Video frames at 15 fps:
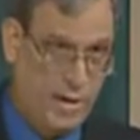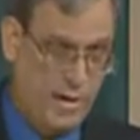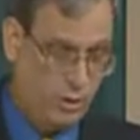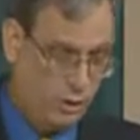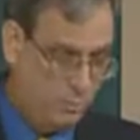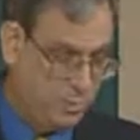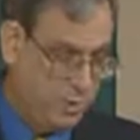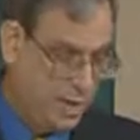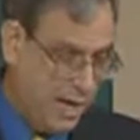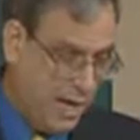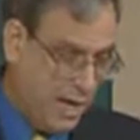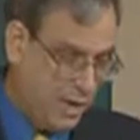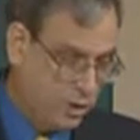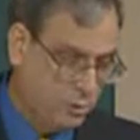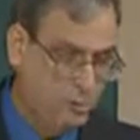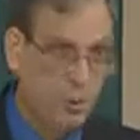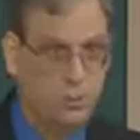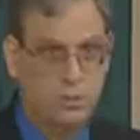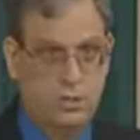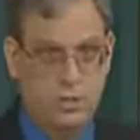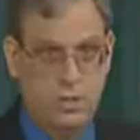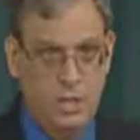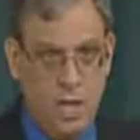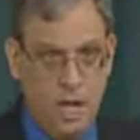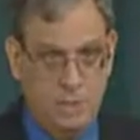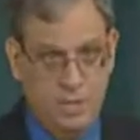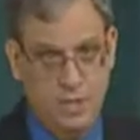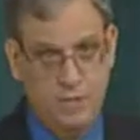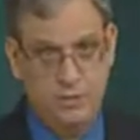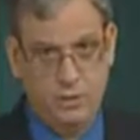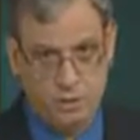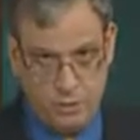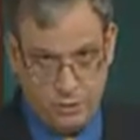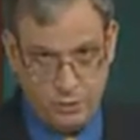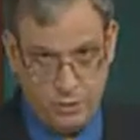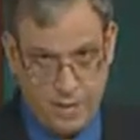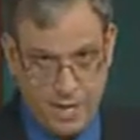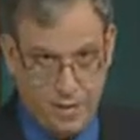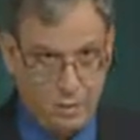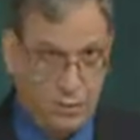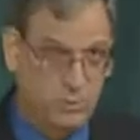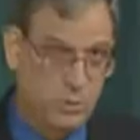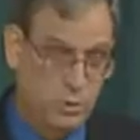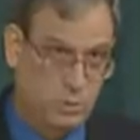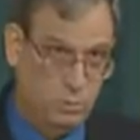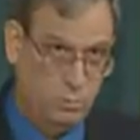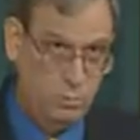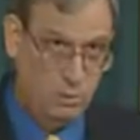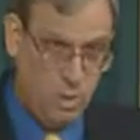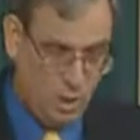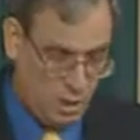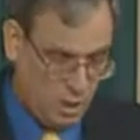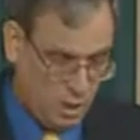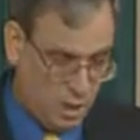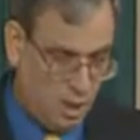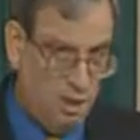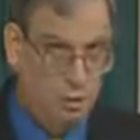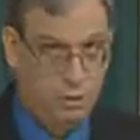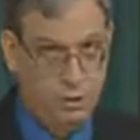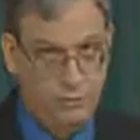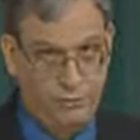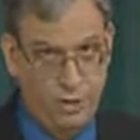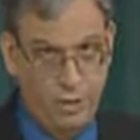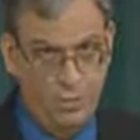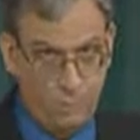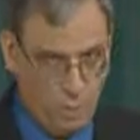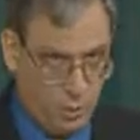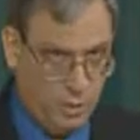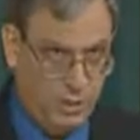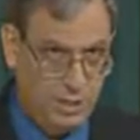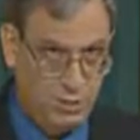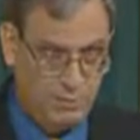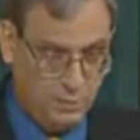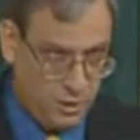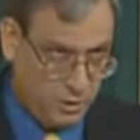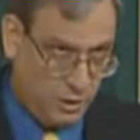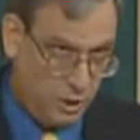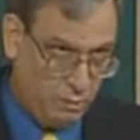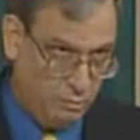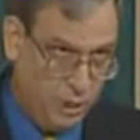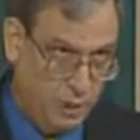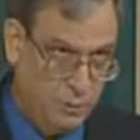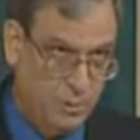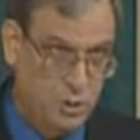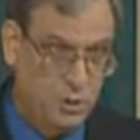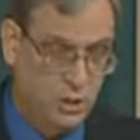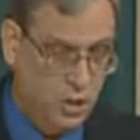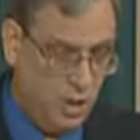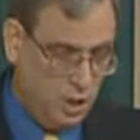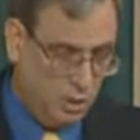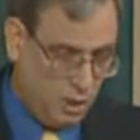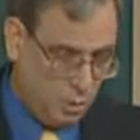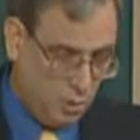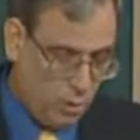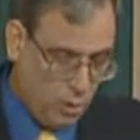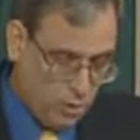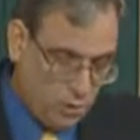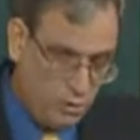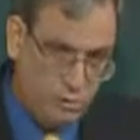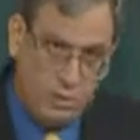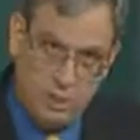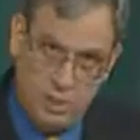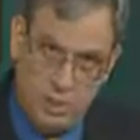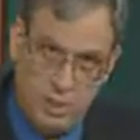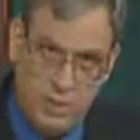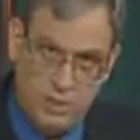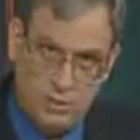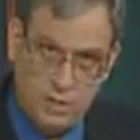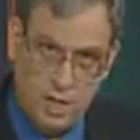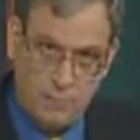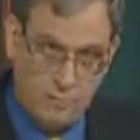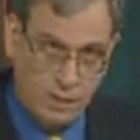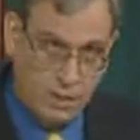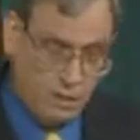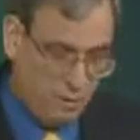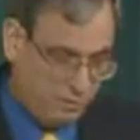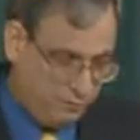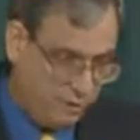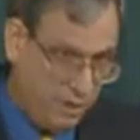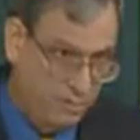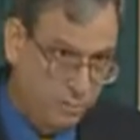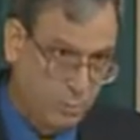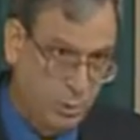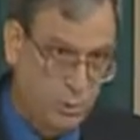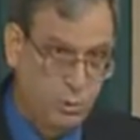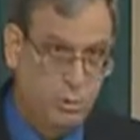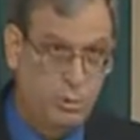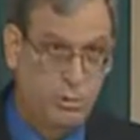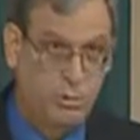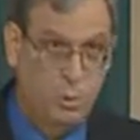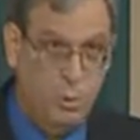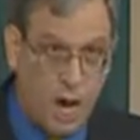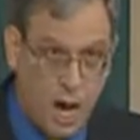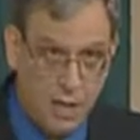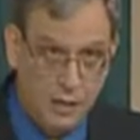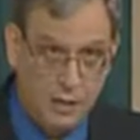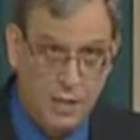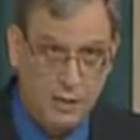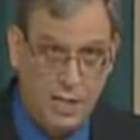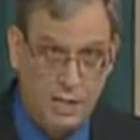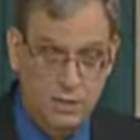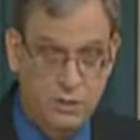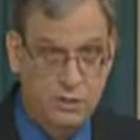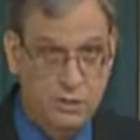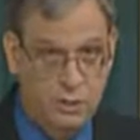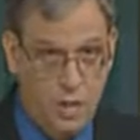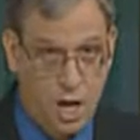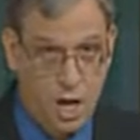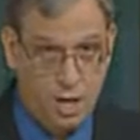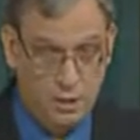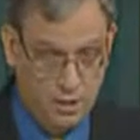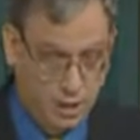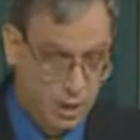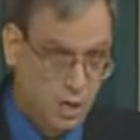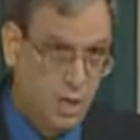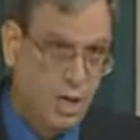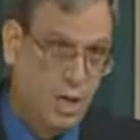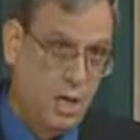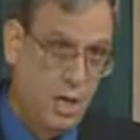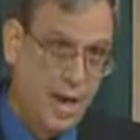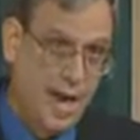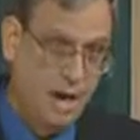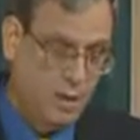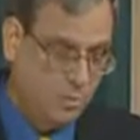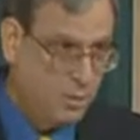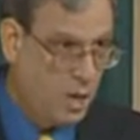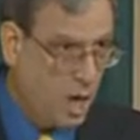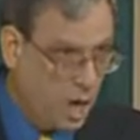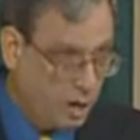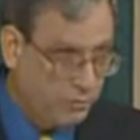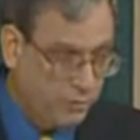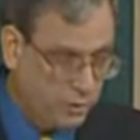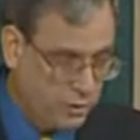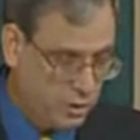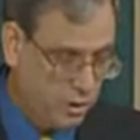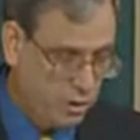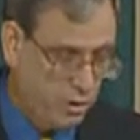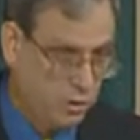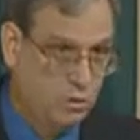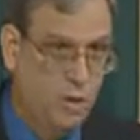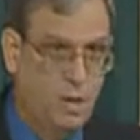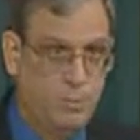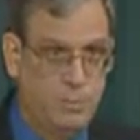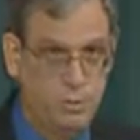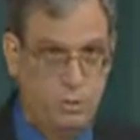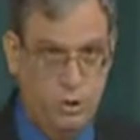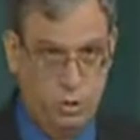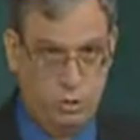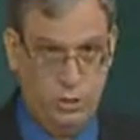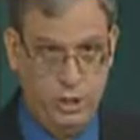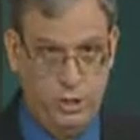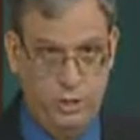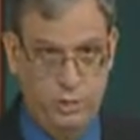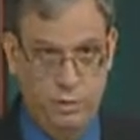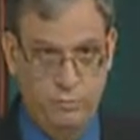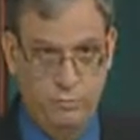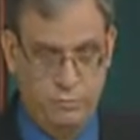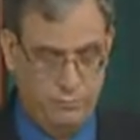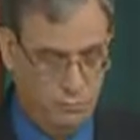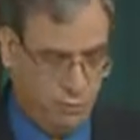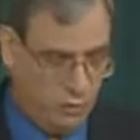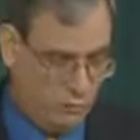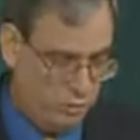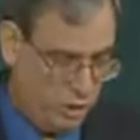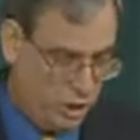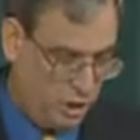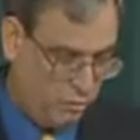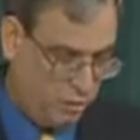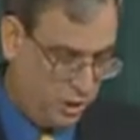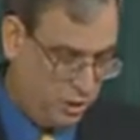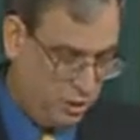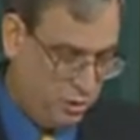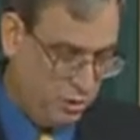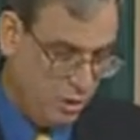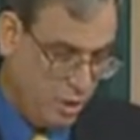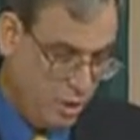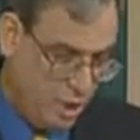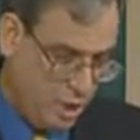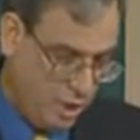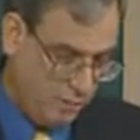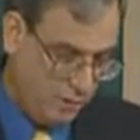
Arabs, as opposed to the Yaman, the southern Arabs, who were very important as military regiments. They were also seen as not particularly favorable to the Mawali, that is the non-Arab converts to Islam, who increased over the first 3 generations of